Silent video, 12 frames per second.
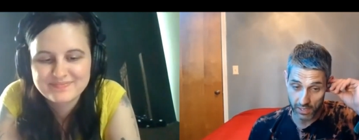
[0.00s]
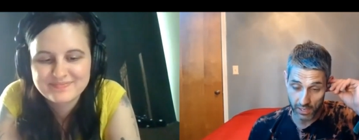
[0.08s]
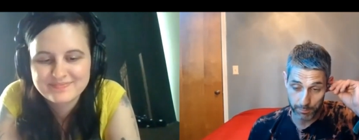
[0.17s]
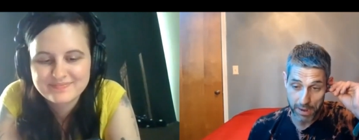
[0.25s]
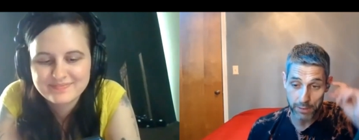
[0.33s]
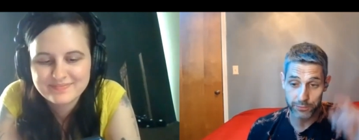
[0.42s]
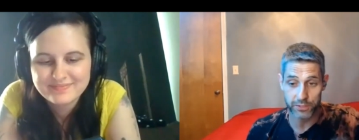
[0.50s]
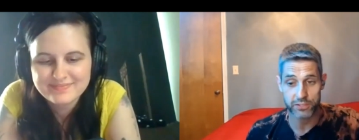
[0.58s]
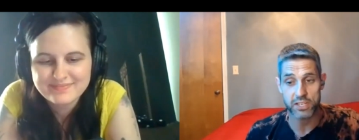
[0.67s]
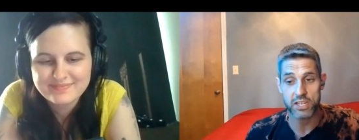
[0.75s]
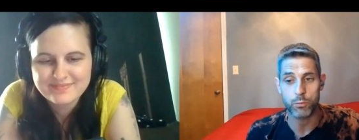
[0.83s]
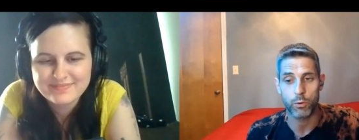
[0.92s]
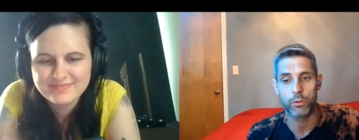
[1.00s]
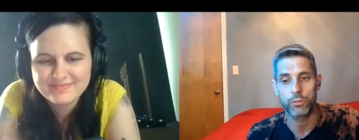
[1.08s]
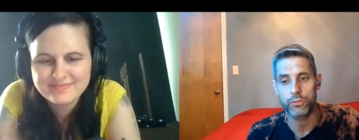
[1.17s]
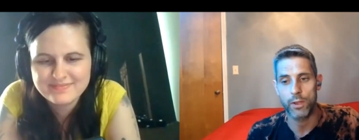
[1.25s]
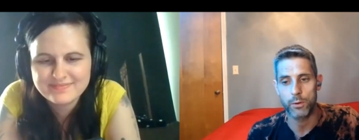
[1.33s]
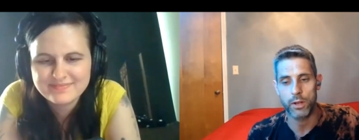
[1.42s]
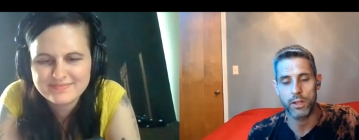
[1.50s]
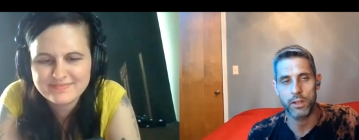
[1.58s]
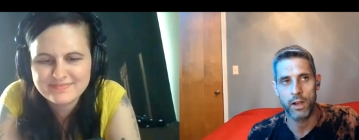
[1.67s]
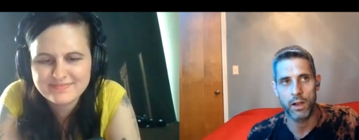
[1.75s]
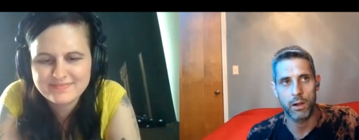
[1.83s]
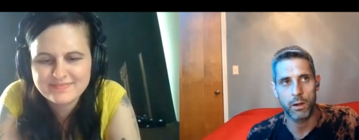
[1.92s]
Speaker 1: About the sequels, they were uh,
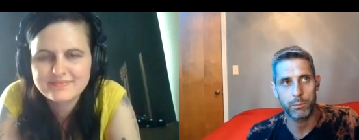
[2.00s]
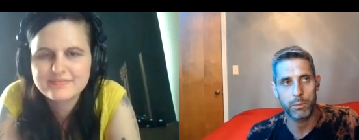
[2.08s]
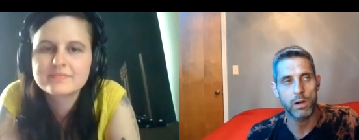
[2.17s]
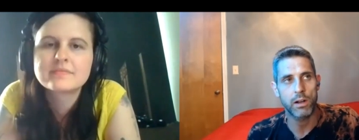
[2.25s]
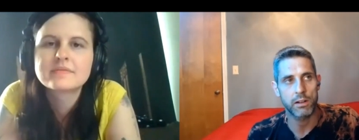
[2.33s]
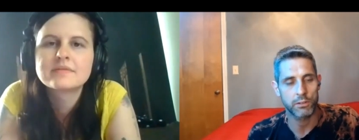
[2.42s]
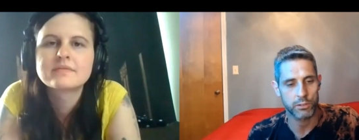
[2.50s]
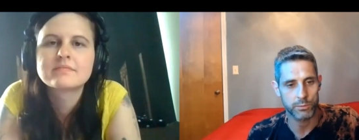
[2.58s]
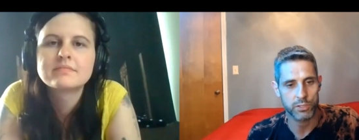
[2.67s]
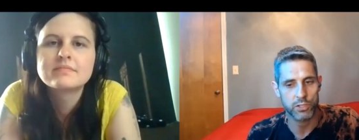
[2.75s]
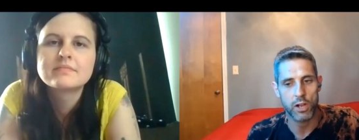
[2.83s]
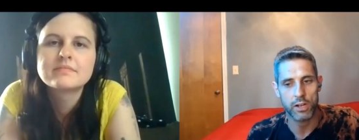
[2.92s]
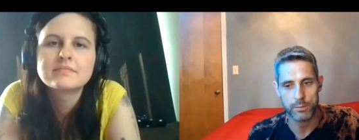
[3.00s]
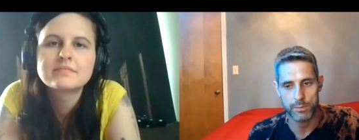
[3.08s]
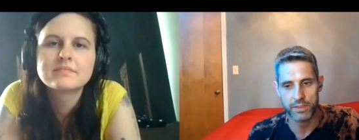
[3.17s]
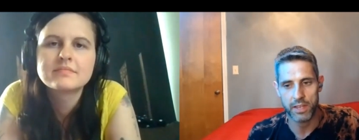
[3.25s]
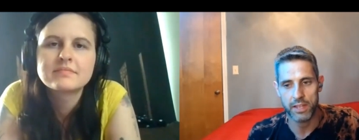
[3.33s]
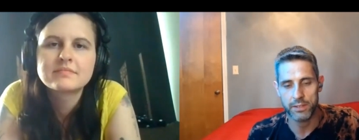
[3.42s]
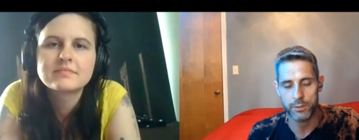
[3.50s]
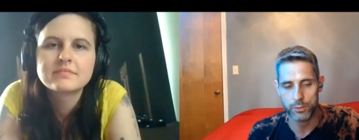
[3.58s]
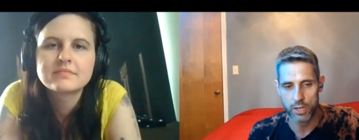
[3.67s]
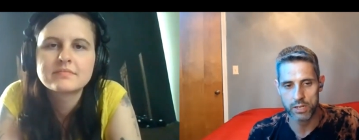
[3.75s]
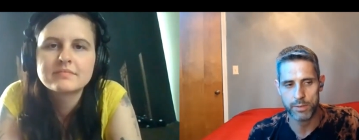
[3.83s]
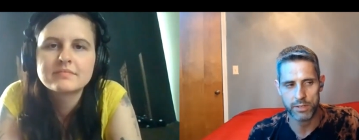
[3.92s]
Paul Ehlers was talking about that, and they were
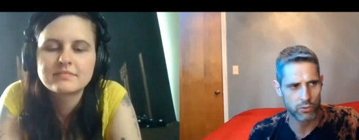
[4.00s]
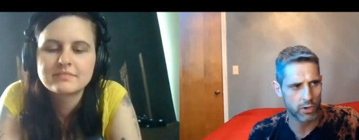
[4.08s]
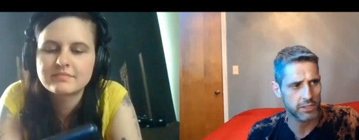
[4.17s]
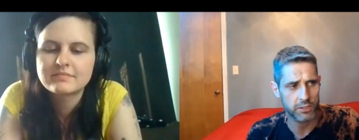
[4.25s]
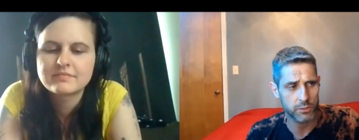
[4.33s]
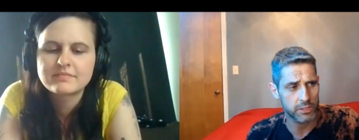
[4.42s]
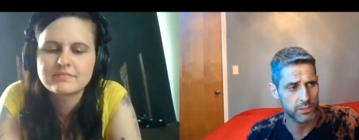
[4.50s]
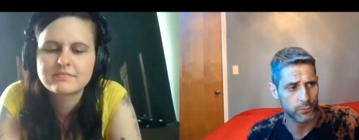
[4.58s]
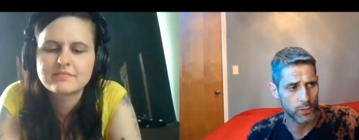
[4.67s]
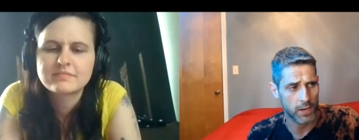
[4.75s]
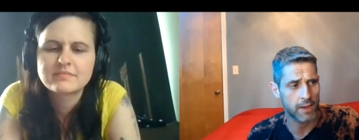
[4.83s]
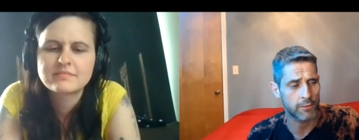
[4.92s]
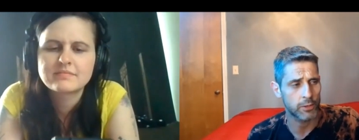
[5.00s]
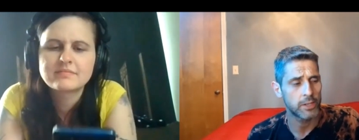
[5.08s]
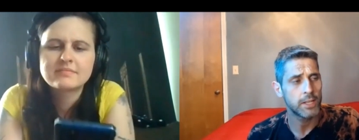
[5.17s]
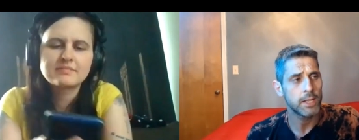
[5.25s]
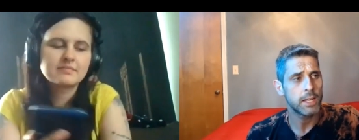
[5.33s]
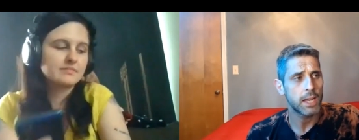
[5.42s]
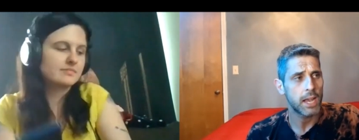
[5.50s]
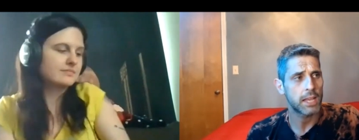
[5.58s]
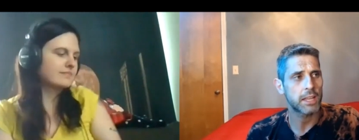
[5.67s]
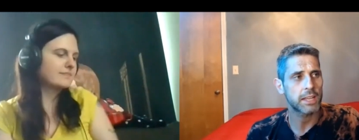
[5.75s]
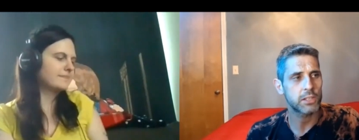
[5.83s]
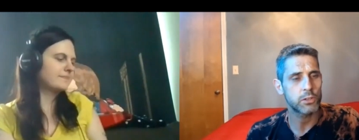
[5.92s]
talking about trying to do these forever. And
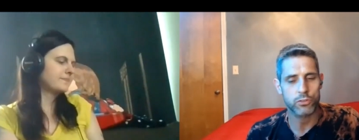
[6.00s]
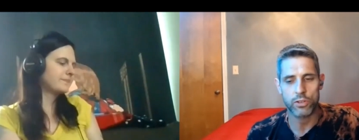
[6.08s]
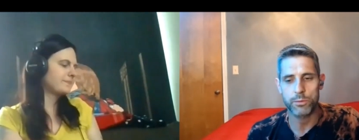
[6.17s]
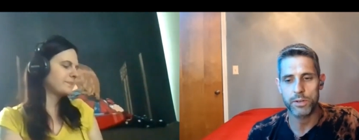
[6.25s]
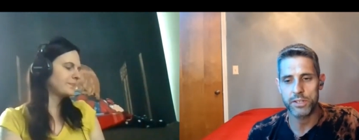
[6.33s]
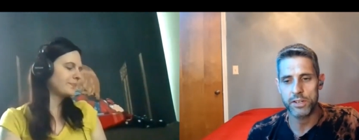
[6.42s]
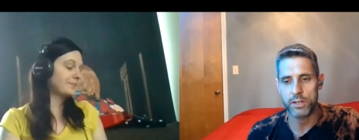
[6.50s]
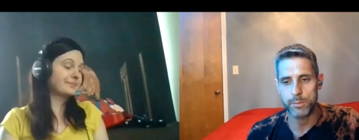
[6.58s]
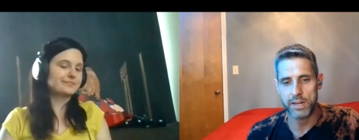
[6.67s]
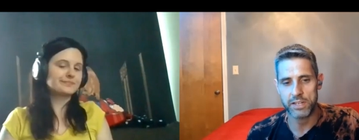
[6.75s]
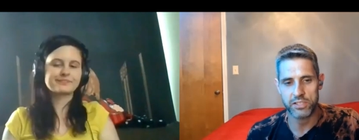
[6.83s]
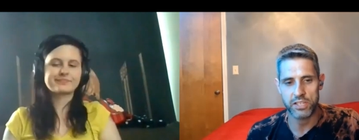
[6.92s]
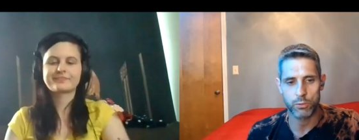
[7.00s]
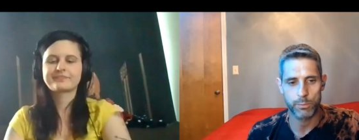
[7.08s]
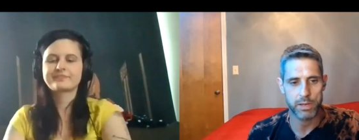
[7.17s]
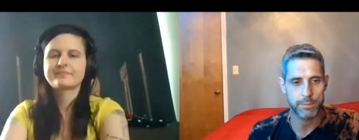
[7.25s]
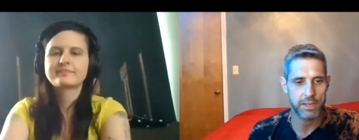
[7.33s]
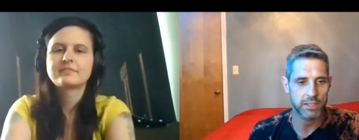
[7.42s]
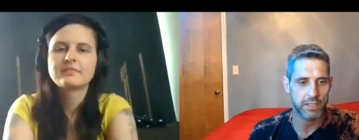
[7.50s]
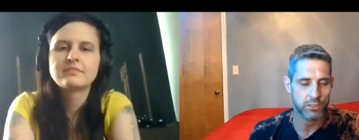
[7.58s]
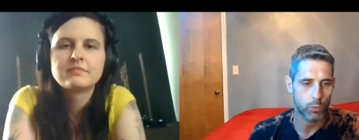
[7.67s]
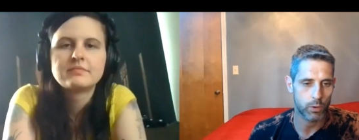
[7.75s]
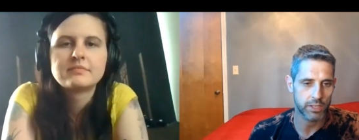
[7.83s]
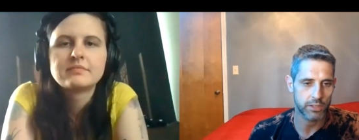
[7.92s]
like mm. usually when you hear about a sequel being made like
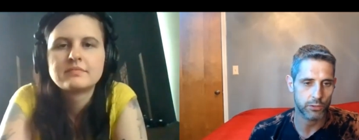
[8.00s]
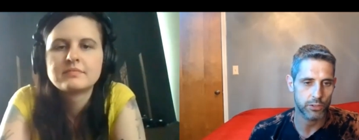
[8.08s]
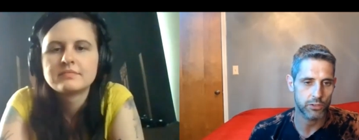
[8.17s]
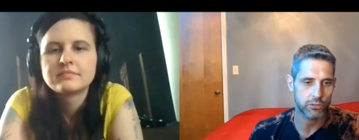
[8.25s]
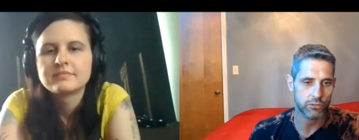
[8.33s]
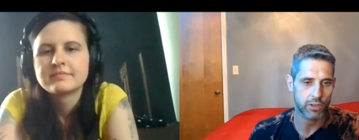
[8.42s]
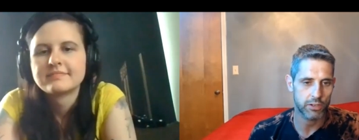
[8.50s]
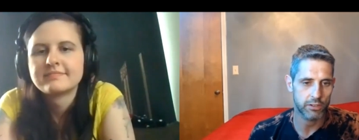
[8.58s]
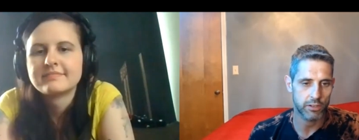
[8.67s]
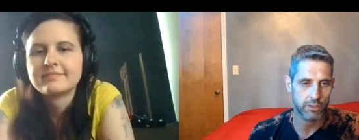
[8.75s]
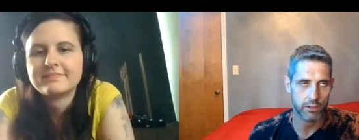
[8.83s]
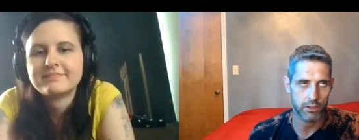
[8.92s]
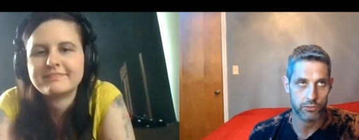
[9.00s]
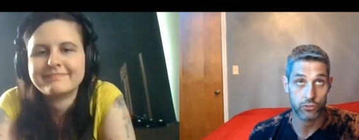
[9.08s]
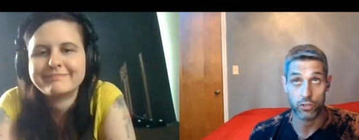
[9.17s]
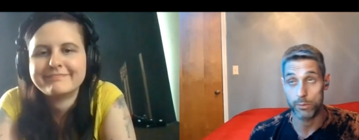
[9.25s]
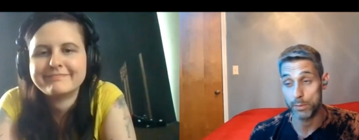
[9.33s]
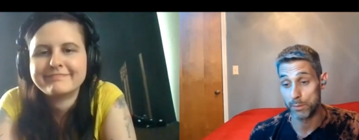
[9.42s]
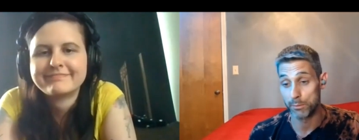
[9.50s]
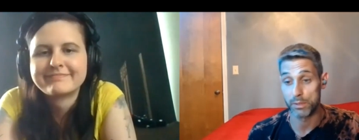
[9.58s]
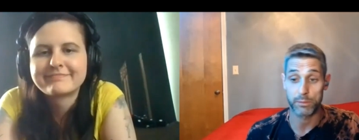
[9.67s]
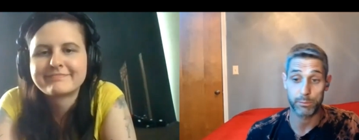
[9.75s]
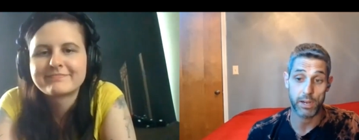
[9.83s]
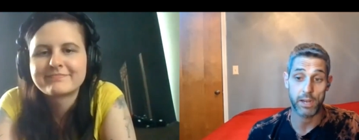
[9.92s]
20, 30 years later, you're like, oh, this is going to be a
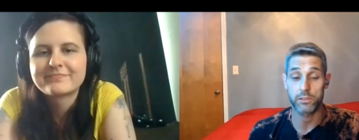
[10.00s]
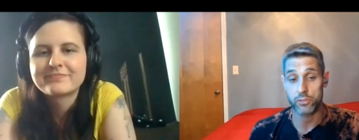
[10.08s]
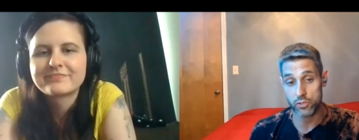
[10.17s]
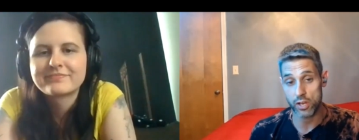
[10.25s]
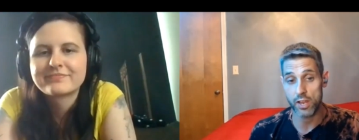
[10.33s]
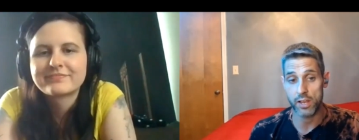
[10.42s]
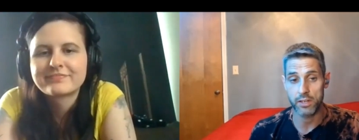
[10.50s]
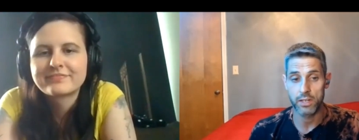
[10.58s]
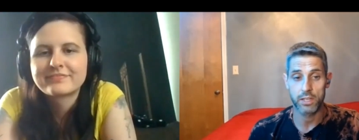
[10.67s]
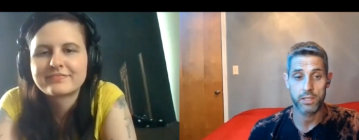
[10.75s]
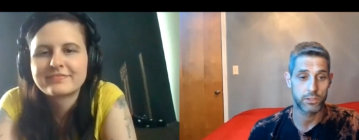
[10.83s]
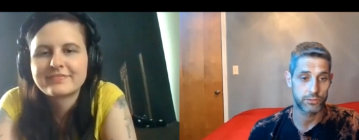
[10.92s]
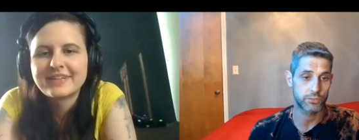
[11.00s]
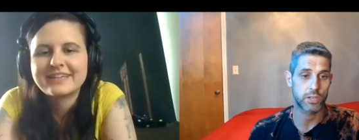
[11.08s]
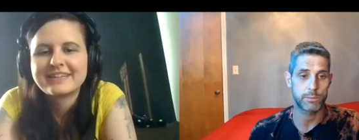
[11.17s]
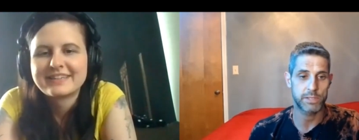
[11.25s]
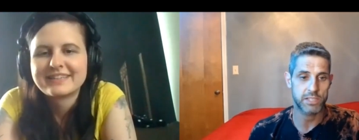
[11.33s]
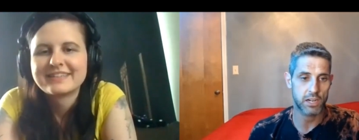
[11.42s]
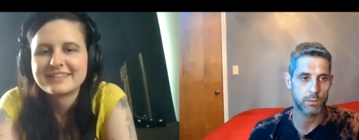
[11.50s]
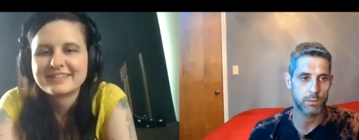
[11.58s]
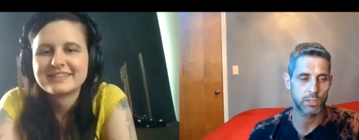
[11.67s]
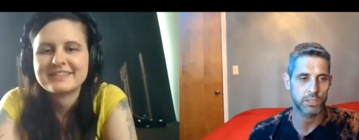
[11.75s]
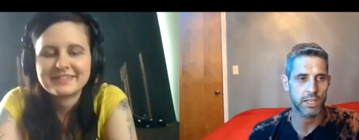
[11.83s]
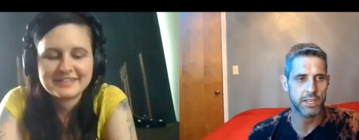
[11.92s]
big pile of shit. This yeah. is going to be terrible.
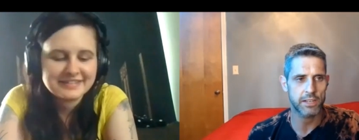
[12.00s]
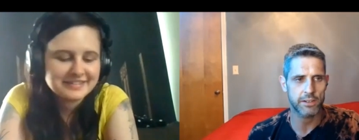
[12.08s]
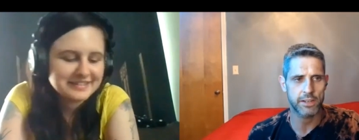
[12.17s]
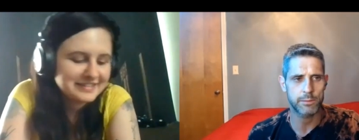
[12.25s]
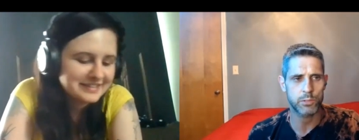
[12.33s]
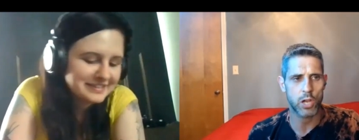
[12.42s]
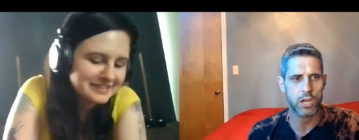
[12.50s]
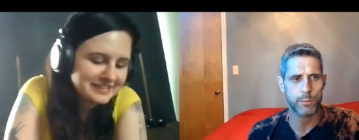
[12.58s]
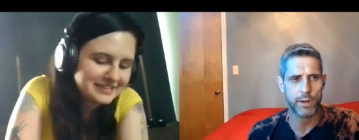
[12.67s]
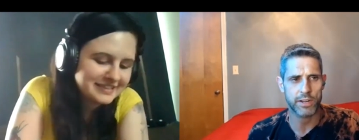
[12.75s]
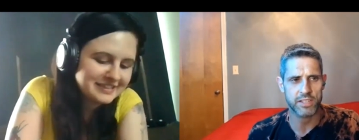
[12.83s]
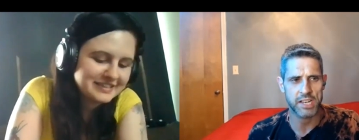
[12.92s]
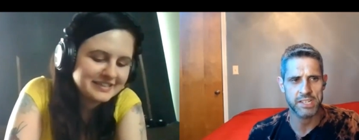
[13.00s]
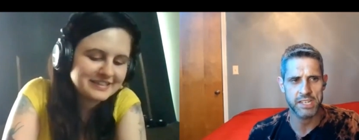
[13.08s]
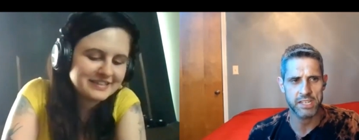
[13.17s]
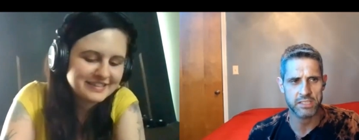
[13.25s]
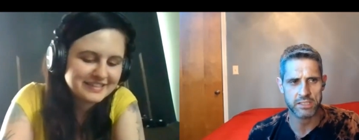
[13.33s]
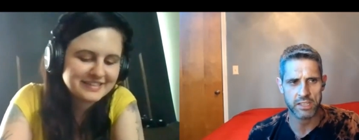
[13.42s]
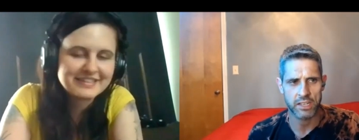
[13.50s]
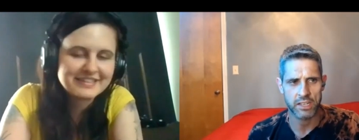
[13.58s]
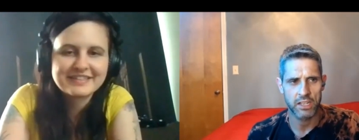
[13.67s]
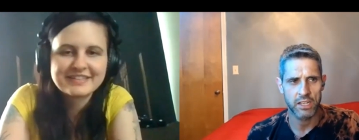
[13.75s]
And like hearing him talk about his ideas, I was like,